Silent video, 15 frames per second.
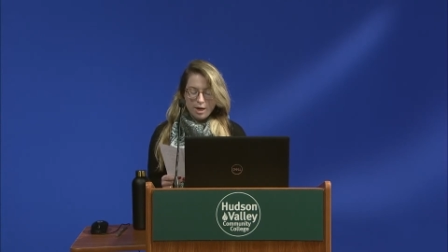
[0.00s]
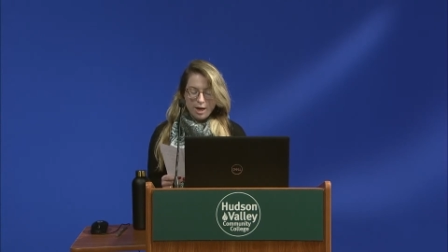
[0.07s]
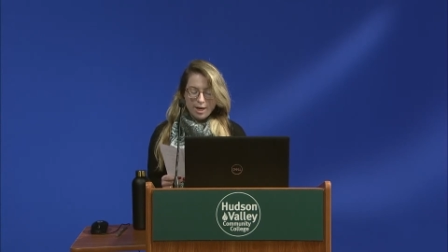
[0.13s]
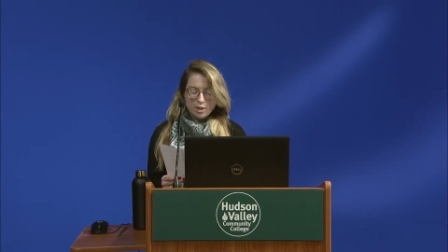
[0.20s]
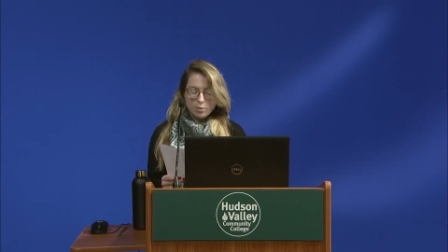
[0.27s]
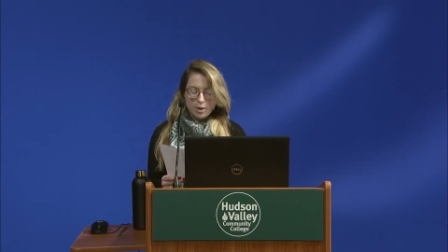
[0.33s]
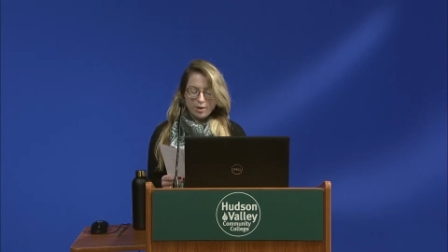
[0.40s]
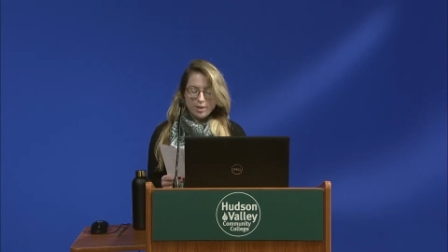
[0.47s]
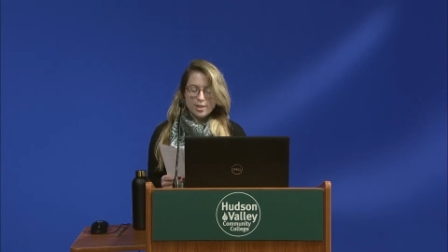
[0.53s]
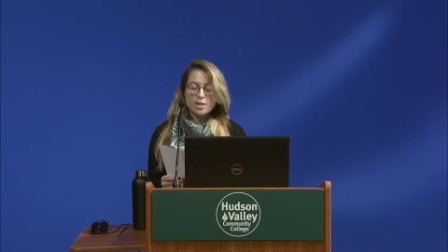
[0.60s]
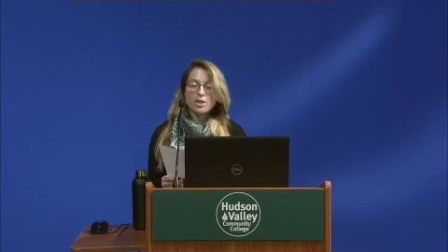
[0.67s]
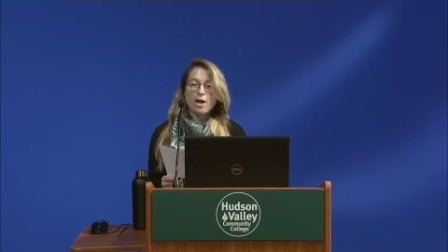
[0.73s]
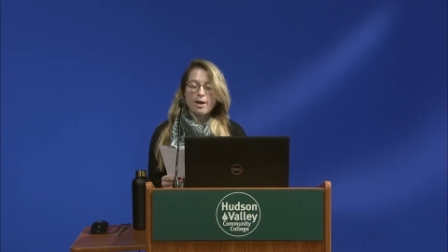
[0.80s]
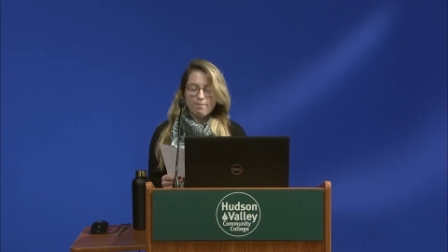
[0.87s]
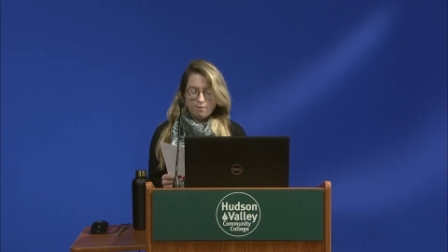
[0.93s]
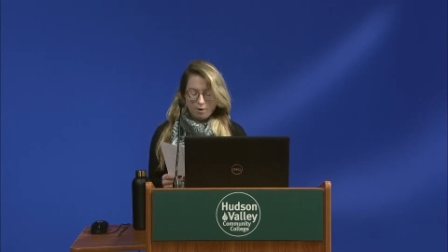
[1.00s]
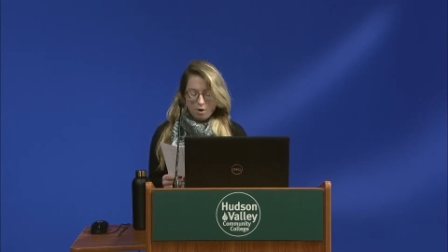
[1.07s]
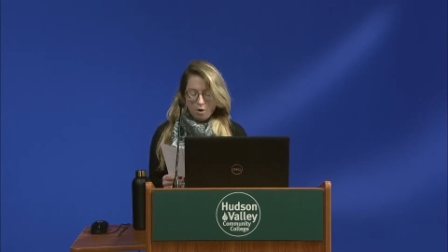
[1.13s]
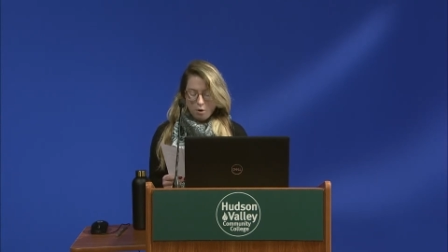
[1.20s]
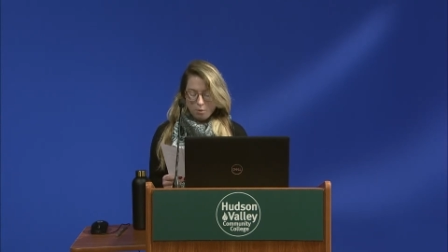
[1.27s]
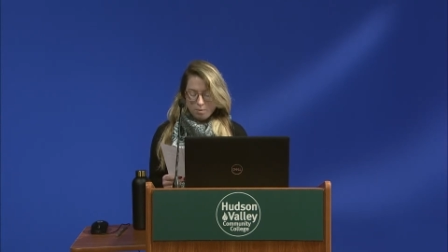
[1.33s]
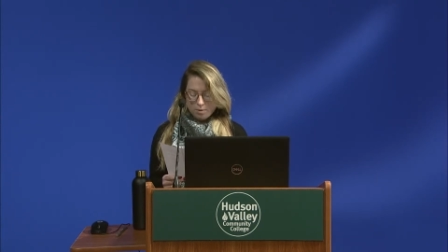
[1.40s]
as well as Time for
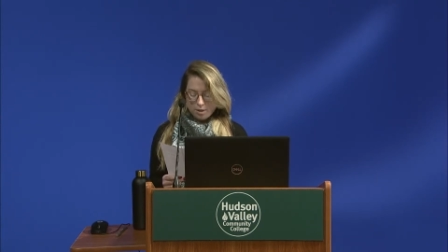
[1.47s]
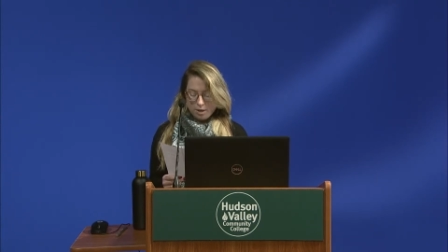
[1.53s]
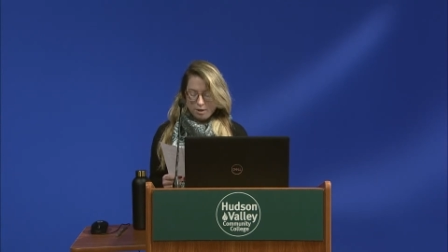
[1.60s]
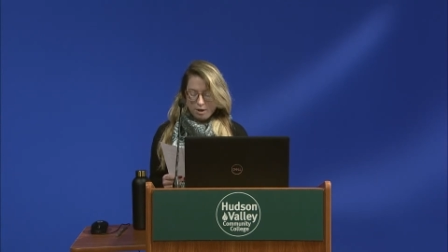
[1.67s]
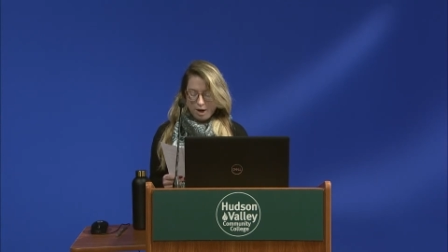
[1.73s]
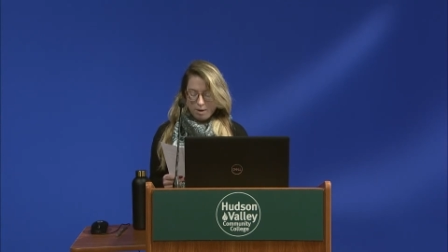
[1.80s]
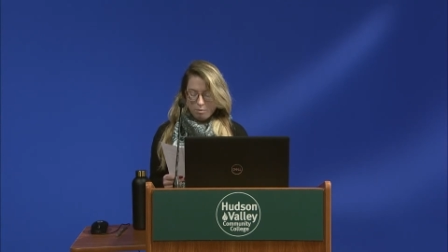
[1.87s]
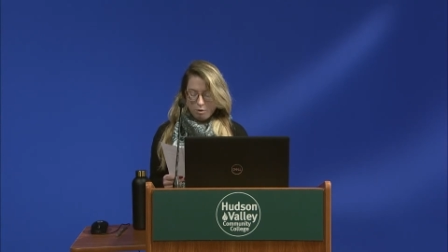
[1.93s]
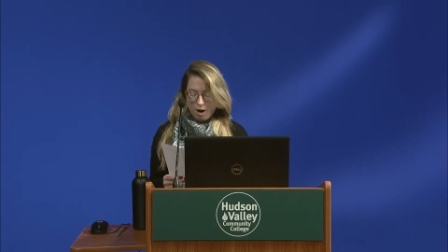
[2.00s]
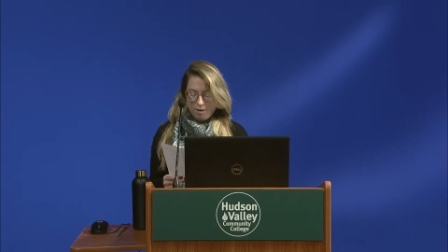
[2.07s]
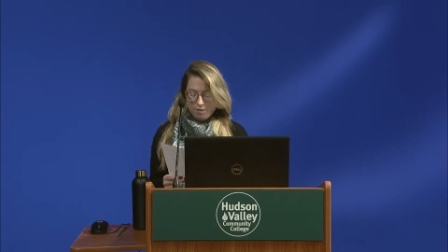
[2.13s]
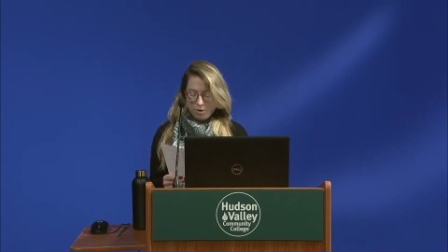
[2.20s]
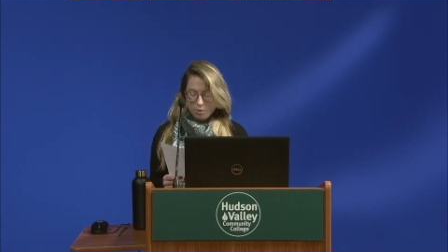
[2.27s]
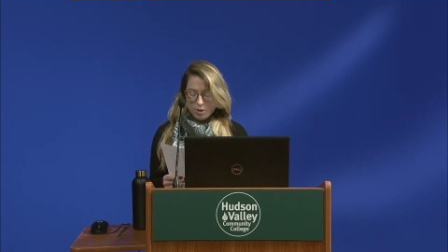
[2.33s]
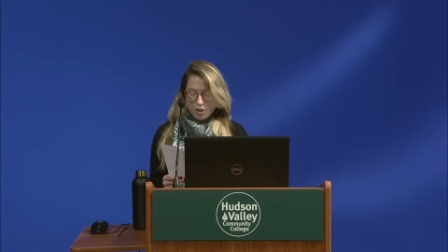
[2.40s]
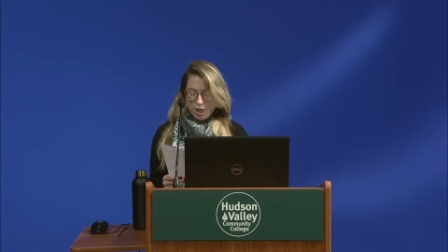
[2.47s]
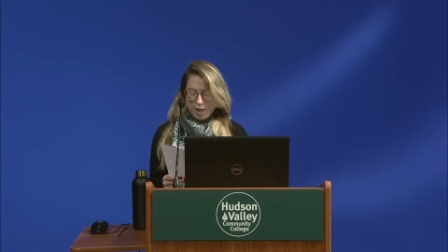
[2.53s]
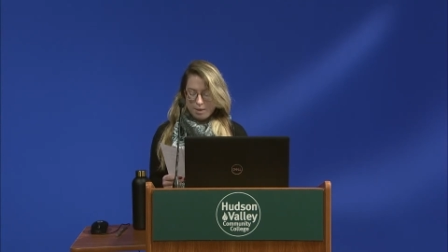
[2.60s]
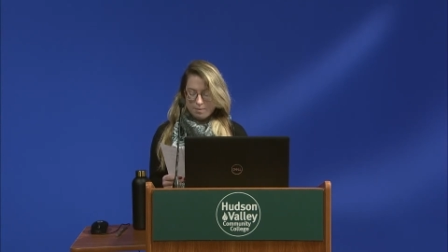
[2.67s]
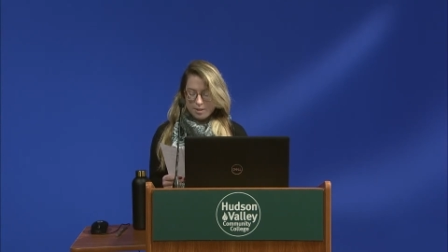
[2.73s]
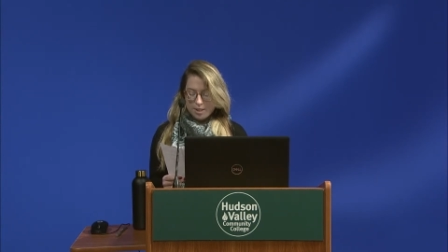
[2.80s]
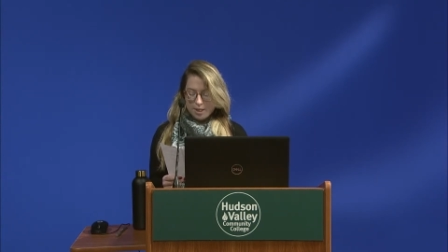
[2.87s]
Homes, a nonprofit which aims